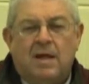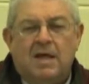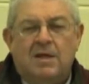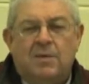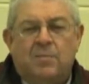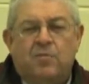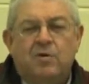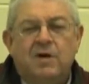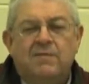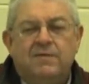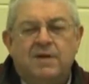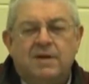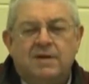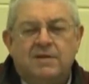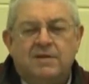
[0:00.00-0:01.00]
in the
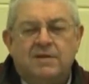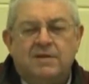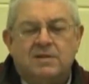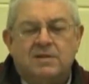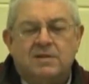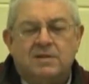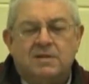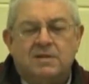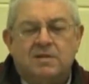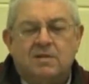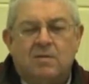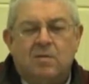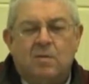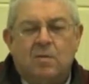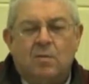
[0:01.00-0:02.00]
previous
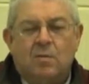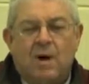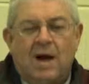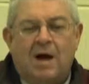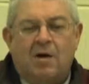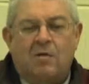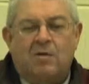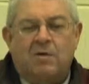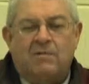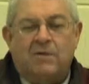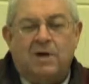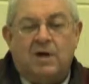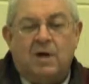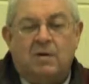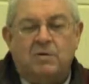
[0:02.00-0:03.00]
round
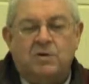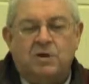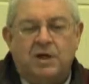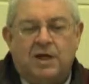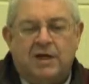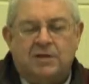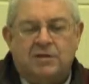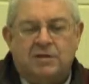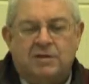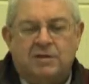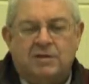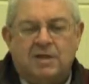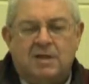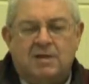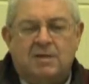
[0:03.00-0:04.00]
of negotiations,
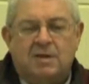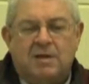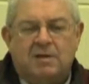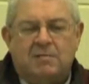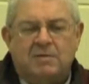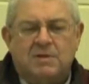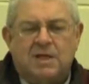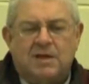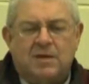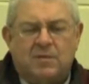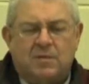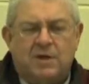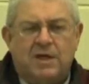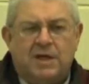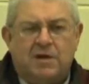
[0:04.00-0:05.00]
I think it was like
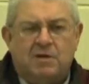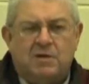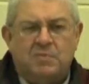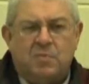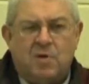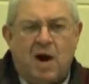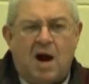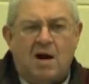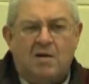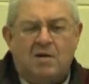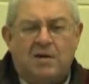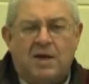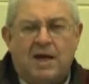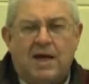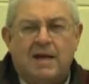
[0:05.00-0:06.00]
3 years prior
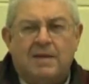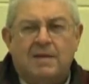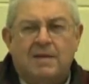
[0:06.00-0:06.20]
to that,